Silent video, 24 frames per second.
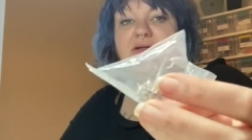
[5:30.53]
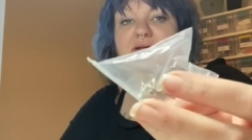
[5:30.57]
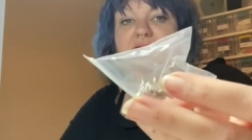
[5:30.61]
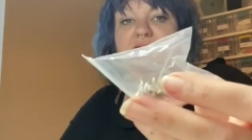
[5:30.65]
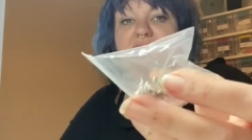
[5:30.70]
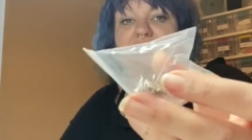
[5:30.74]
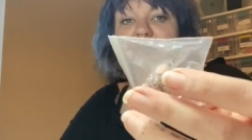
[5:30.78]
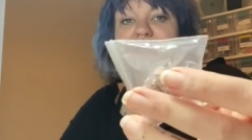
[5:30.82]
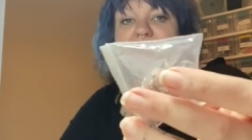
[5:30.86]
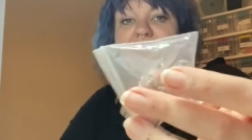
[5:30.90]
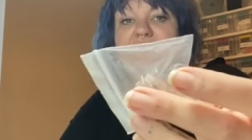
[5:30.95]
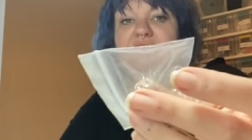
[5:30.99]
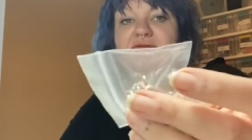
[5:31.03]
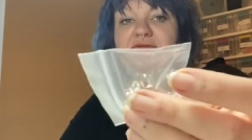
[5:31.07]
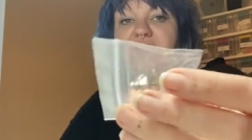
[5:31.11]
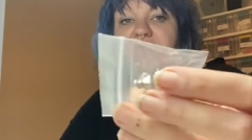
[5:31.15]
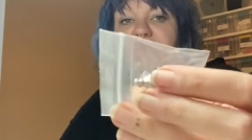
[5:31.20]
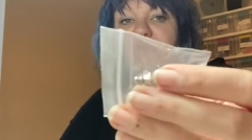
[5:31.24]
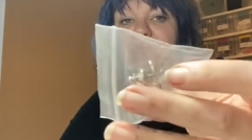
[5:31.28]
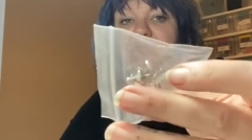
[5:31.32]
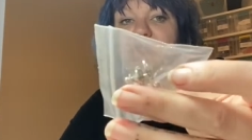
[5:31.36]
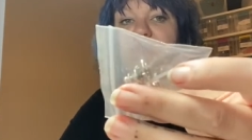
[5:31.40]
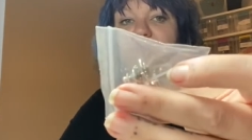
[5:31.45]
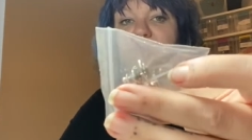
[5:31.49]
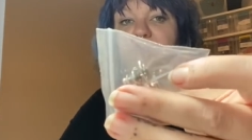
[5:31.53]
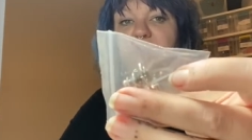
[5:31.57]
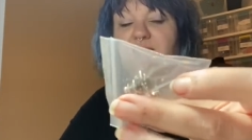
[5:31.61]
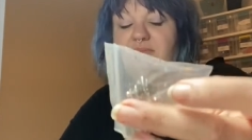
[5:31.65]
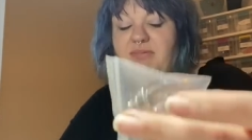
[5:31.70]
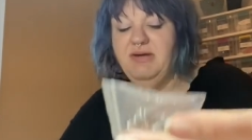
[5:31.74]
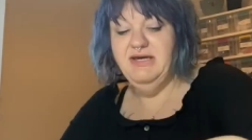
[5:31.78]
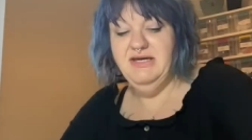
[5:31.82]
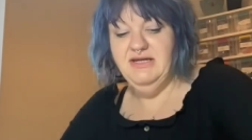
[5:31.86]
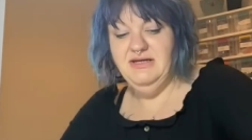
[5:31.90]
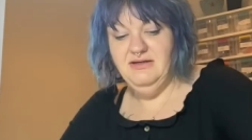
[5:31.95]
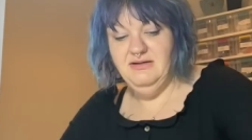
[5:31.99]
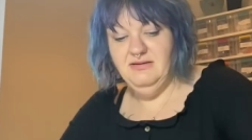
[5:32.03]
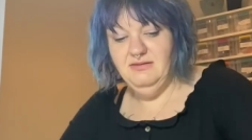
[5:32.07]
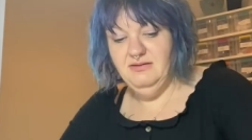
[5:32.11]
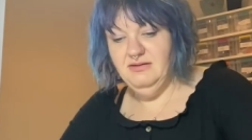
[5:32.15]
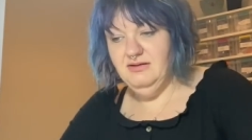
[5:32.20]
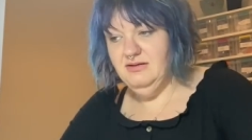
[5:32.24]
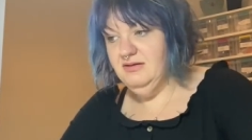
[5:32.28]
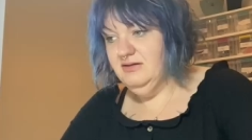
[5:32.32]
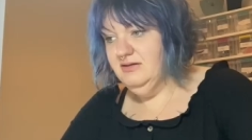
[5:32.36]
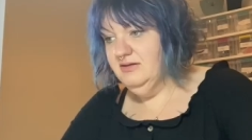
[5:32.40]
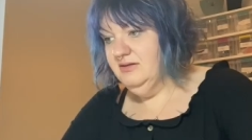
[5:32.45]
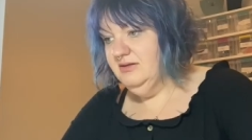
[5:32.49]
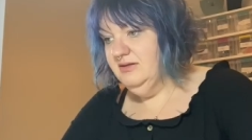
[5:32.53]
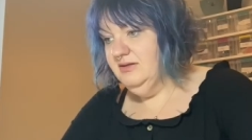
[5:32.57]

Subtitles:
leaf pin,